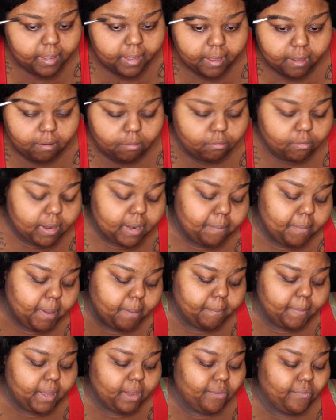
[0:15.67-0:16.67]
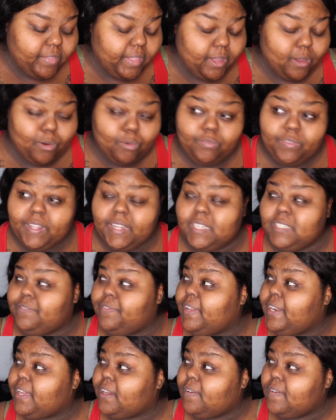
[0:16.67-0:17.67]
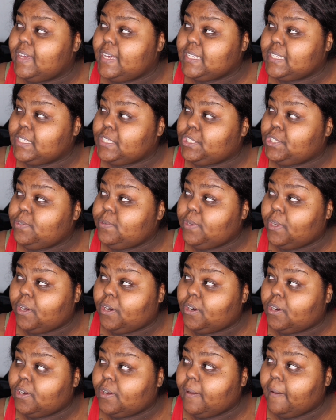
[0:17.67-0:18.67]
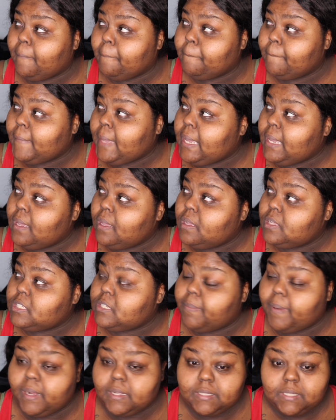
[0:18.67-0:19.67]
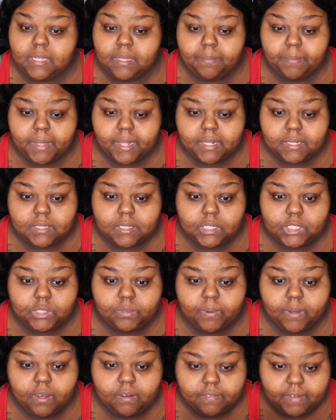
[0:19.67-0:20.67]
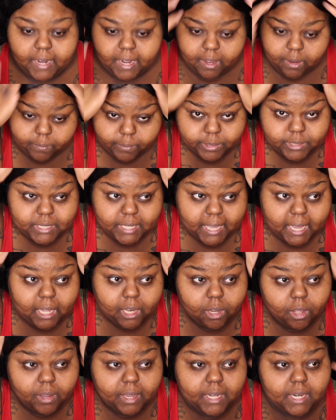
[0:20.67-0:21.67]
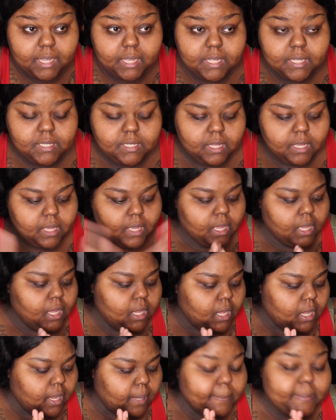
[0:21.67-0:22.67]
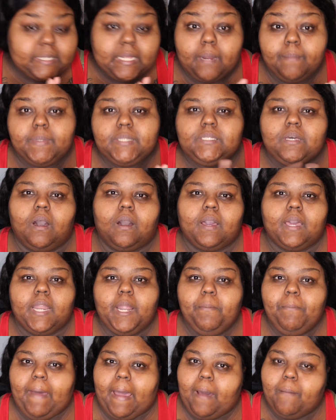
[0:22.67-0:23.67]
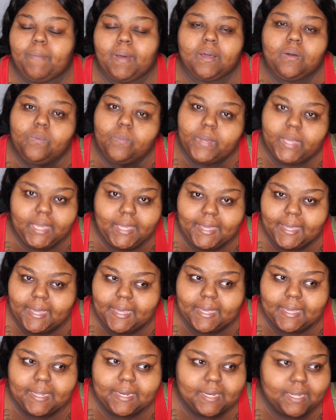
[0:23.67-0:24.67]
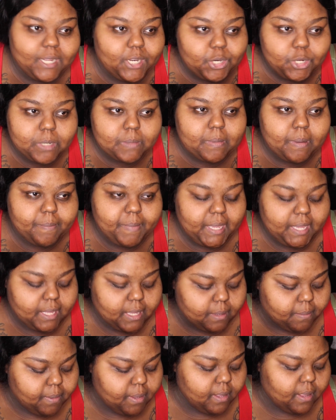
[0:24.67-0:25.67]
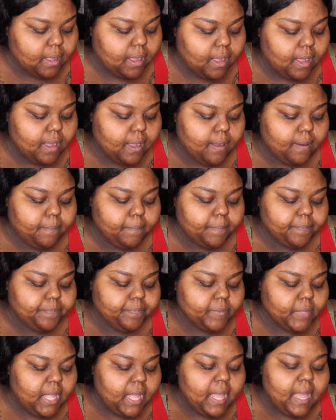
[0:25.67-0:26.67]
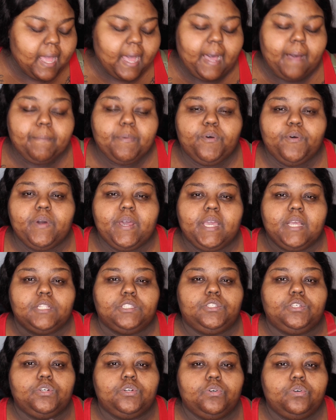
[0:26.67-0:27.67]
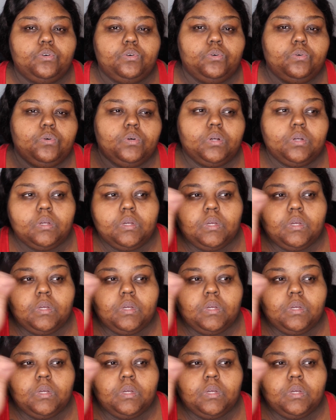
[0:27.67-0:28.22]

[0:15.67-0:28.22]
and running my mouth, and hopefully this video isn't too long. It's about 10 minutes to 12 now. We'll see how long it is. I'm just gonna be talking about my weekend and doing my makeup. I'm going to